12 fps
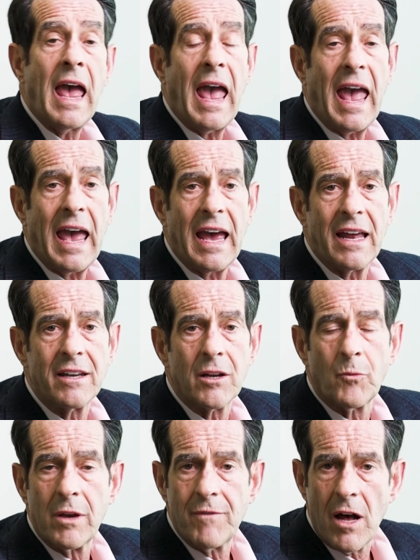And
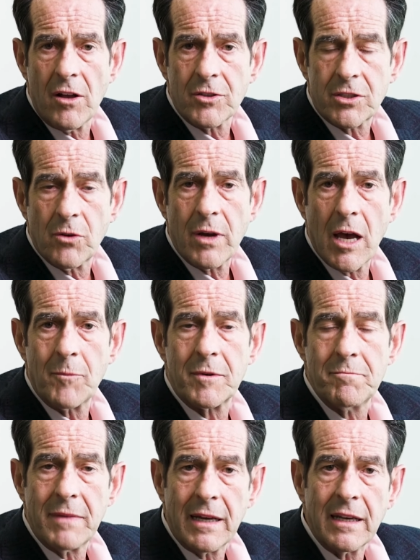we've also helped
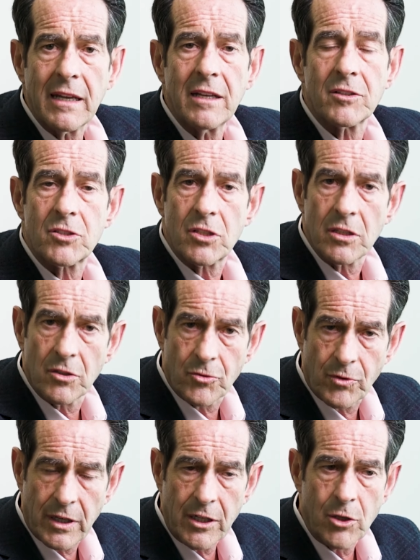many
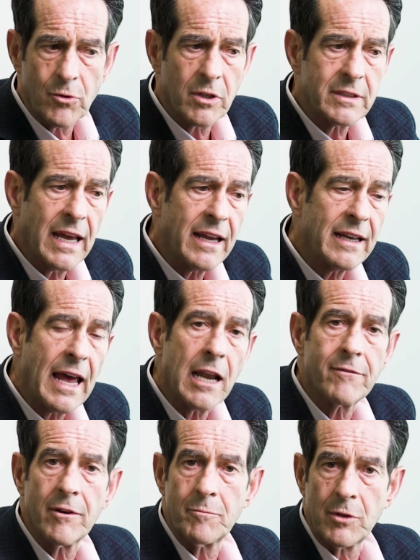children who are taken out
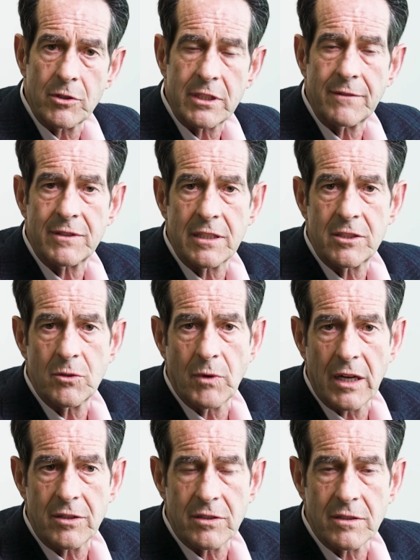of abusive
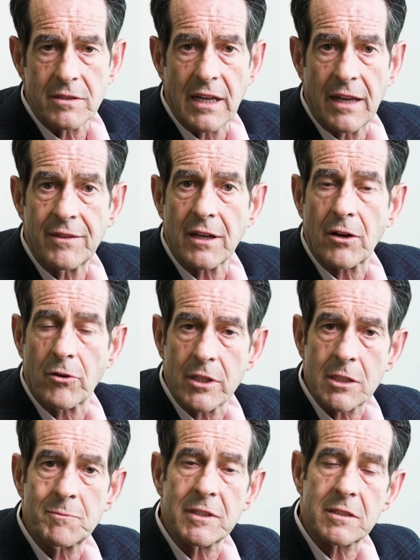situations at the
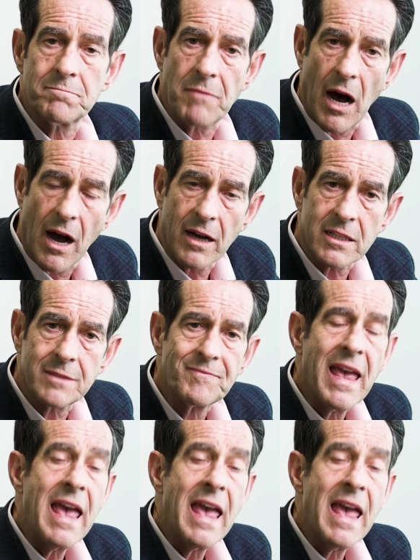Christmas box.